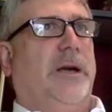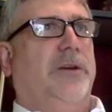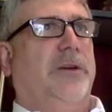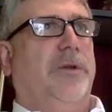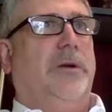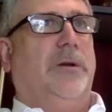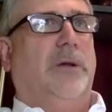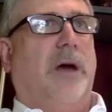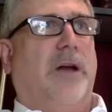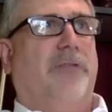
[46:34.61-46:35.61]
I know there are a
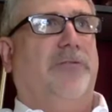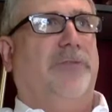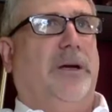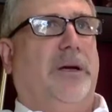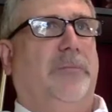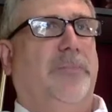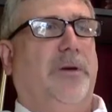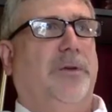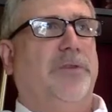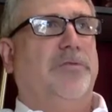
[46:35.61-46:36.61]
lot of
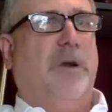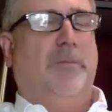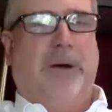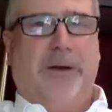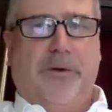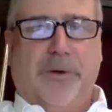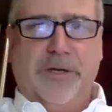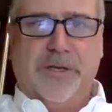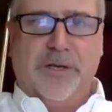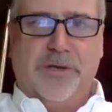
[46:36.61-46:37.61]
buildings run by an
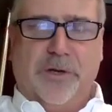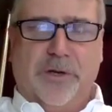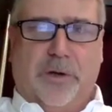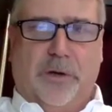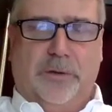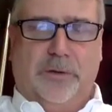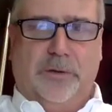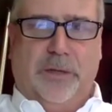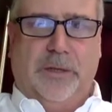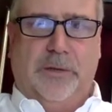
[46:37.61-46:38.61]
organization called
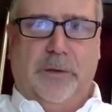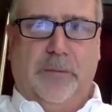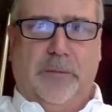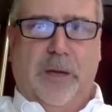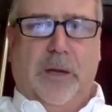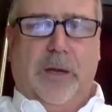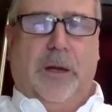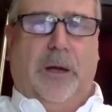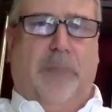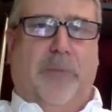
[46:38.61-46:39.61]

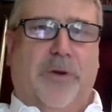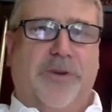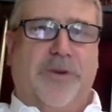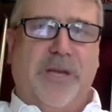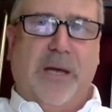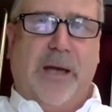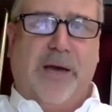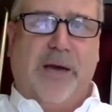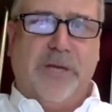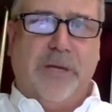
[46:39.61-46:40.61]
Mercy
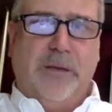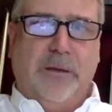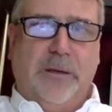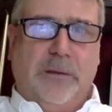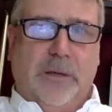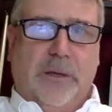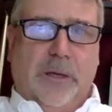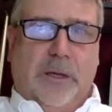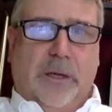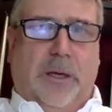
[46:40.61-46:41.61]
Housing.
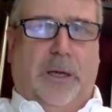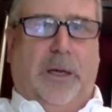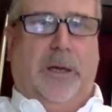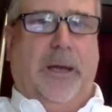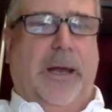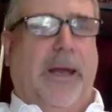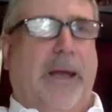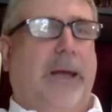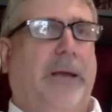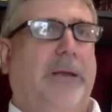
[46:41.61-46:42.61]

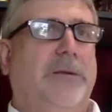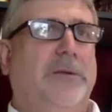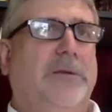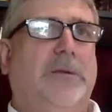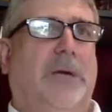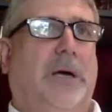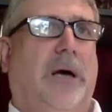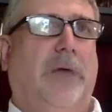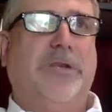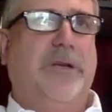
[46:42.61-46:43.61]
And
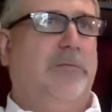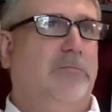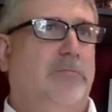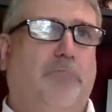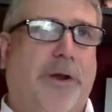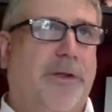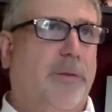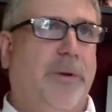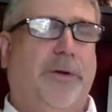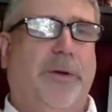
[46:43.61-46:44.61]
I was in one of
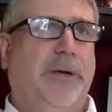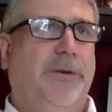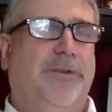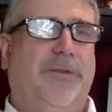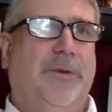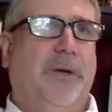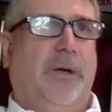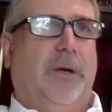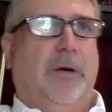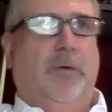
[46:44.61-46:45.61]
their buildings.
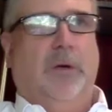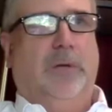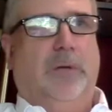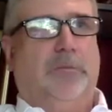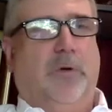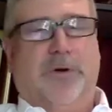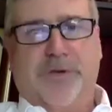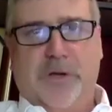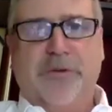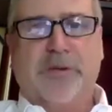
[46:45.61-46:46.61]
We're a
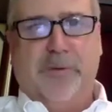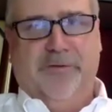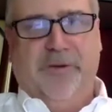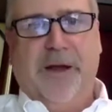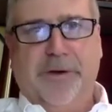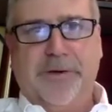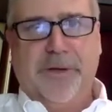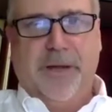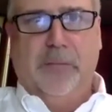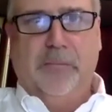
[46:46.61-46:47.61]
service provider
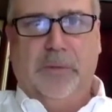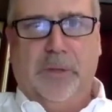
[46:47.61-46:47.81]
to them.